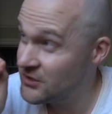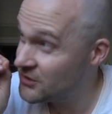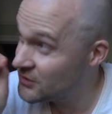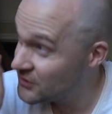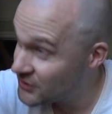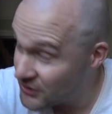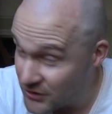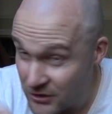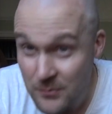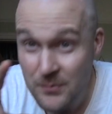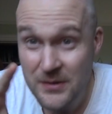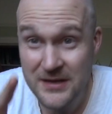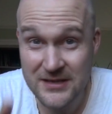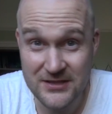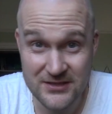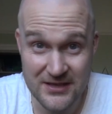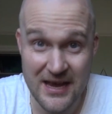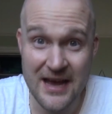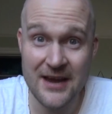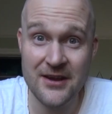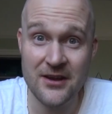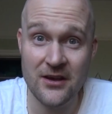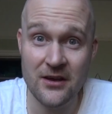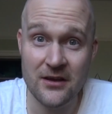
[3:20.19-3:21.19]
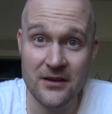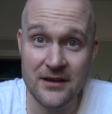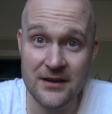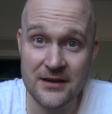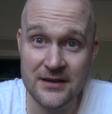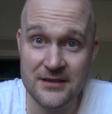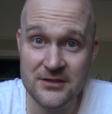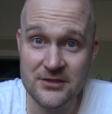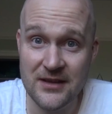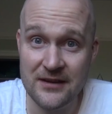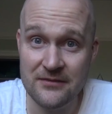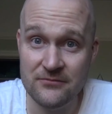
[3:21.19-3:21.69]
going to be sadder in
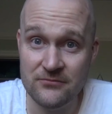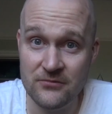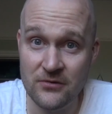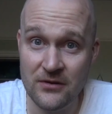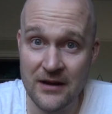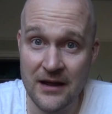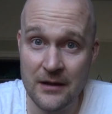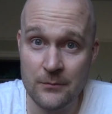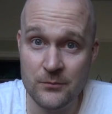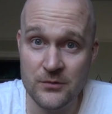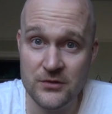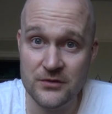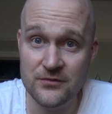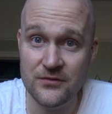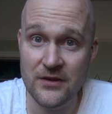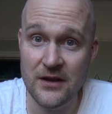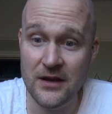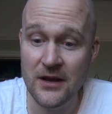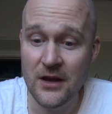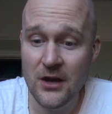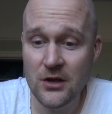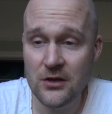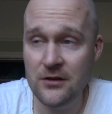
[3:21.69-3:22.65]
its general atmosphere.